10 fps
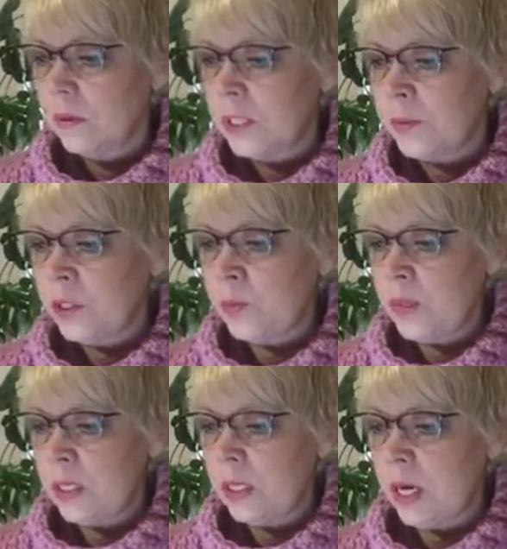Debbie
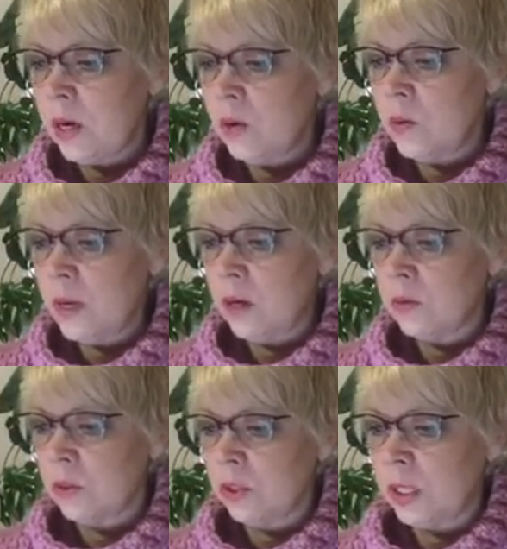Smith, how
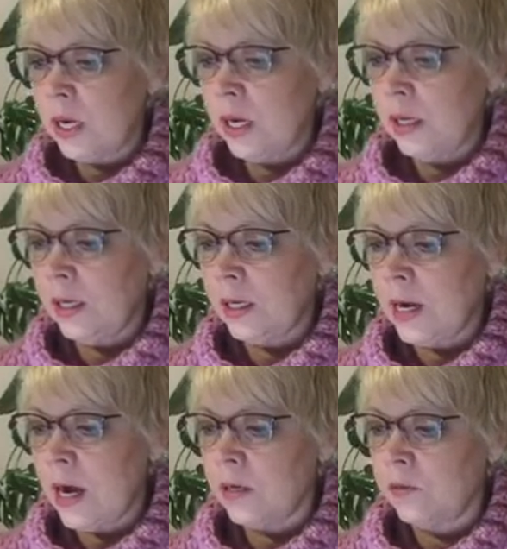about crocheting in
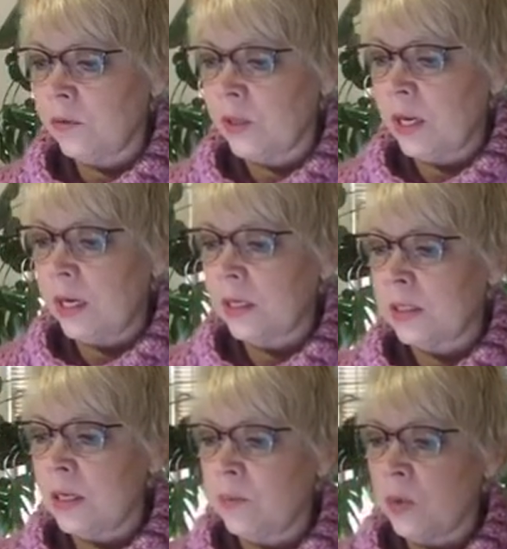cotton for the
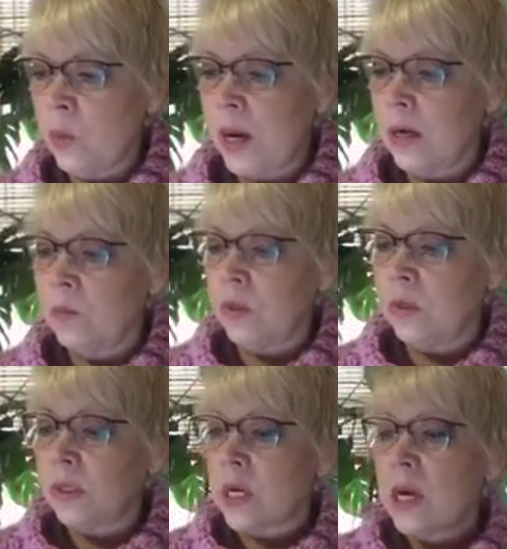next summer
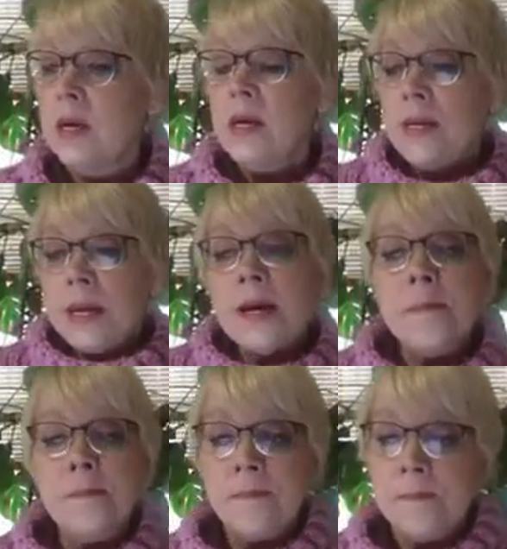wearables?
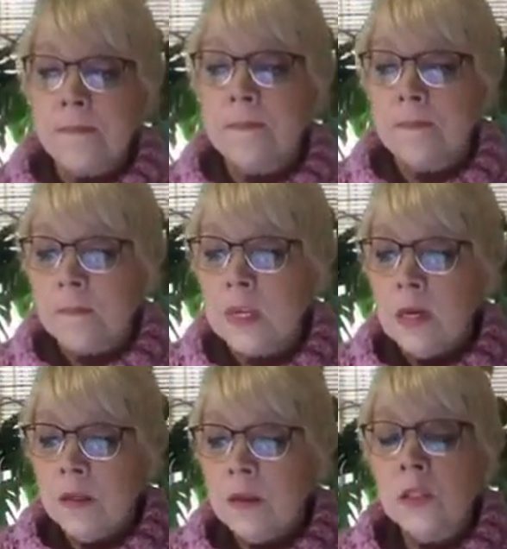Yeah.
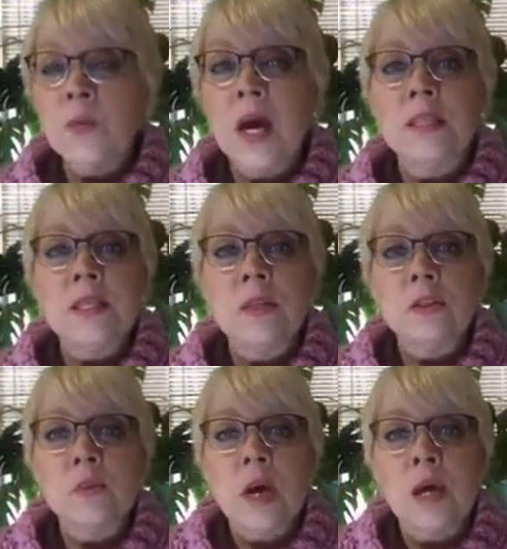There's some cottons, and there's
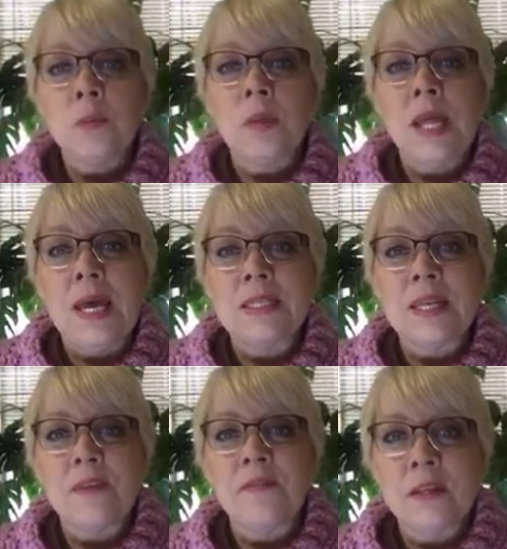some cotton blends
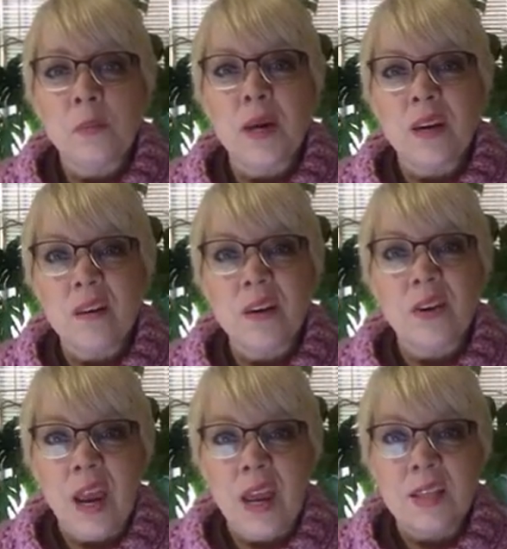that feel better on
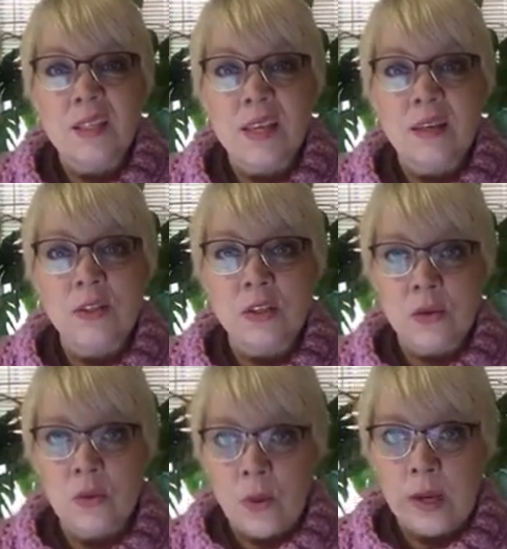your hands than
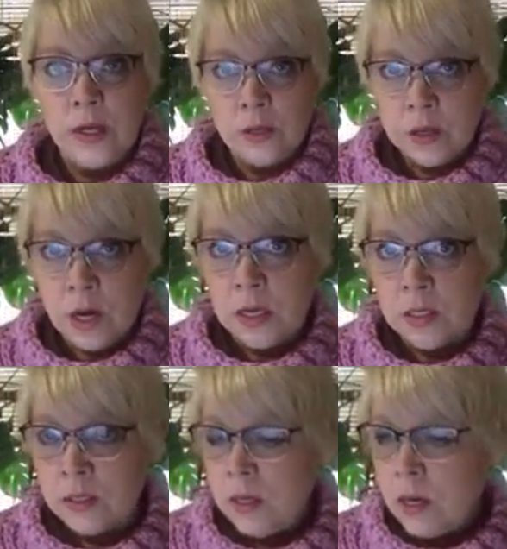just the regular
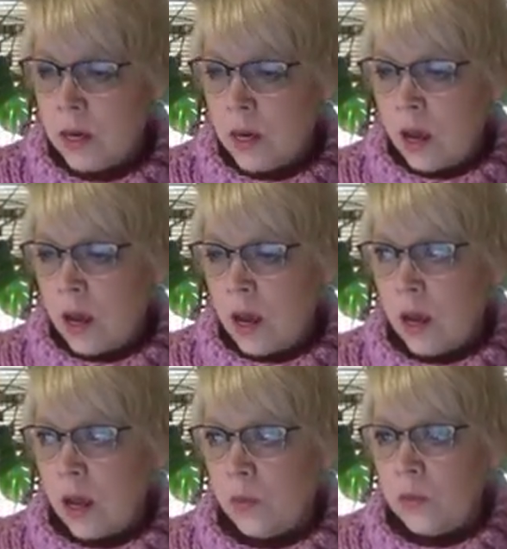cotton.
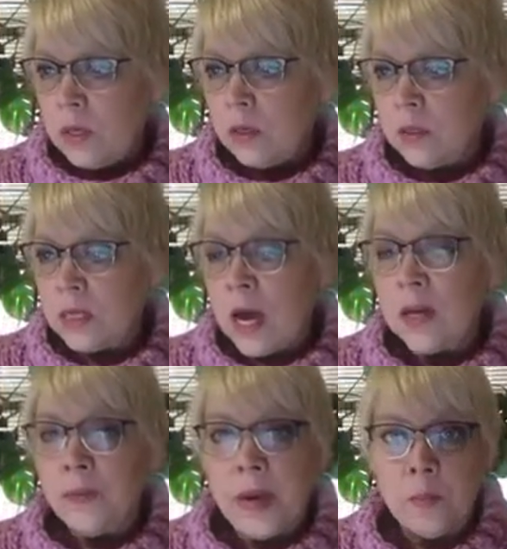There's
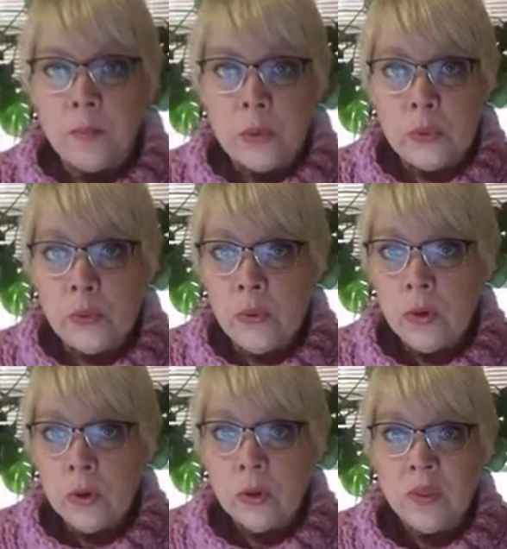cotton bamboo.
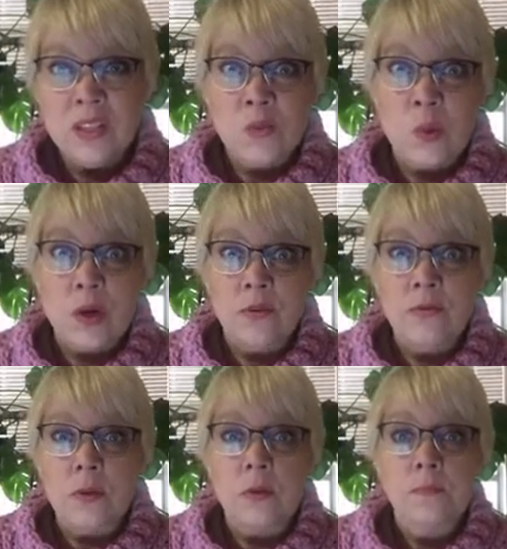That's
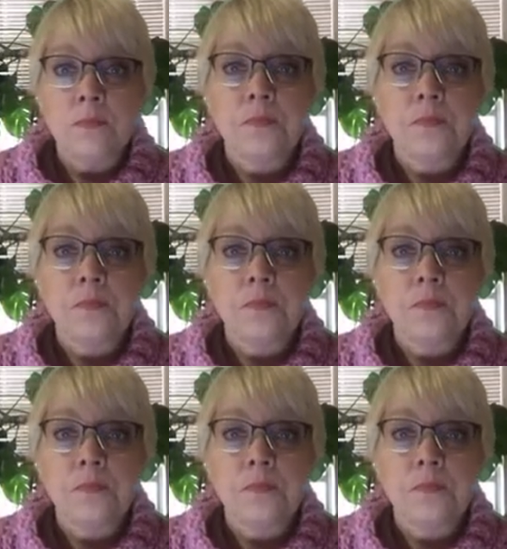wonderful.